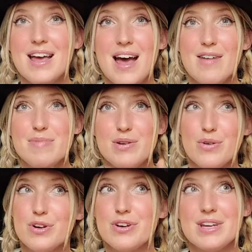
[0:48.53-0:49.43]
I've been
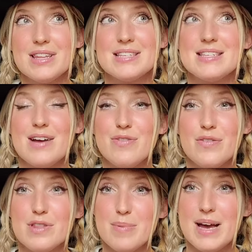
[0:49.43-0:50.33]
ordering this stuff
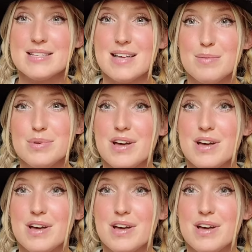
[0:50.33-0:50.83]
over the past couple